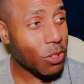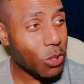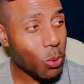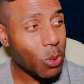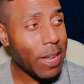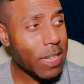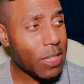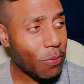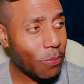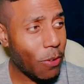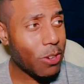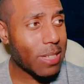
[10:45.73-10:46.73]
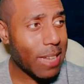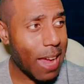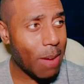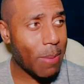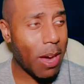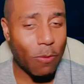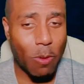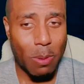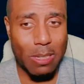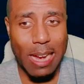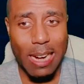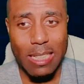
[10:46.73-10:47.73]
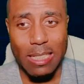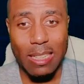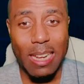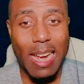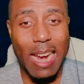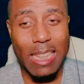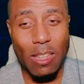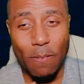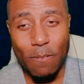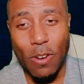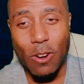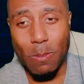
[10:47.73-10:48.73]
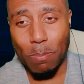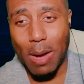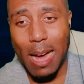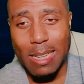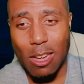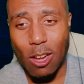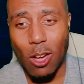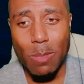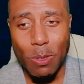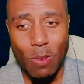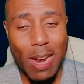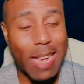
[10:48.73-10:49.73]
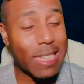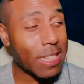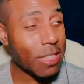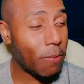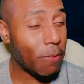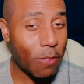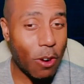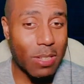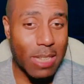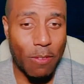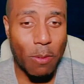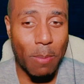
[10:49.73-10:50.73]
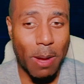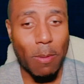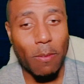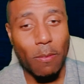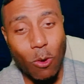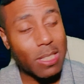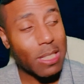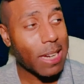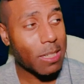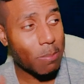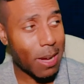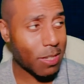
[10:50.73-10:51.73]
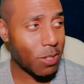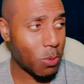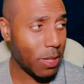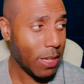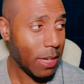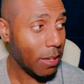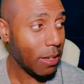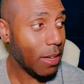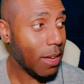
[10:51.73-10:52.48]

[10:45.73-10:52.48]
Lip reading: Duel Links first came out for protection. In the first box, Ultimate Rising, the first ever made, but before selection boxes were a thing.